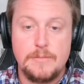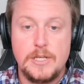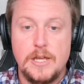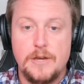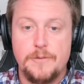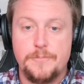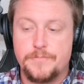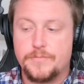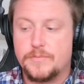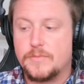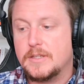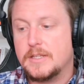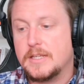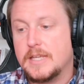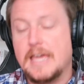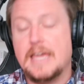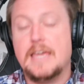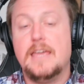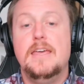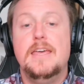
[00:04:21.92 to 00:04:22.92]
Please let me know.
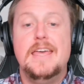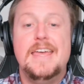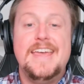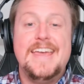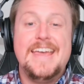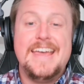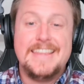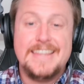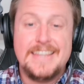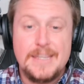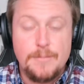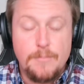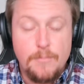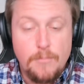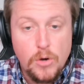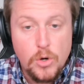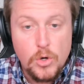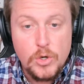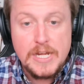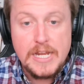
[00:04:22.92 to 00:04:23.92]
Okay. And
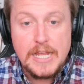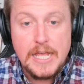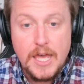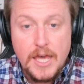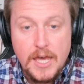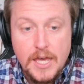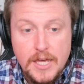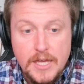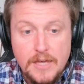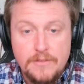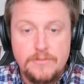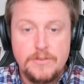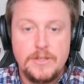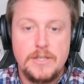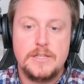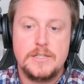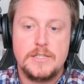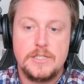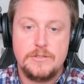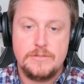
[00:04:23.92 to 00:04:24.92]
then the morning
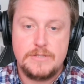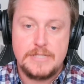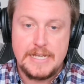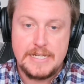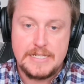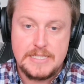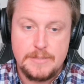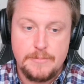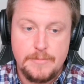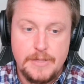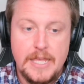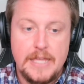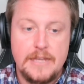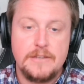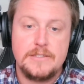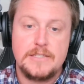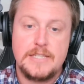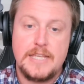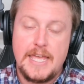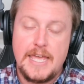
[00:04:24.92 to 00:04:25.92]
of, you text them again.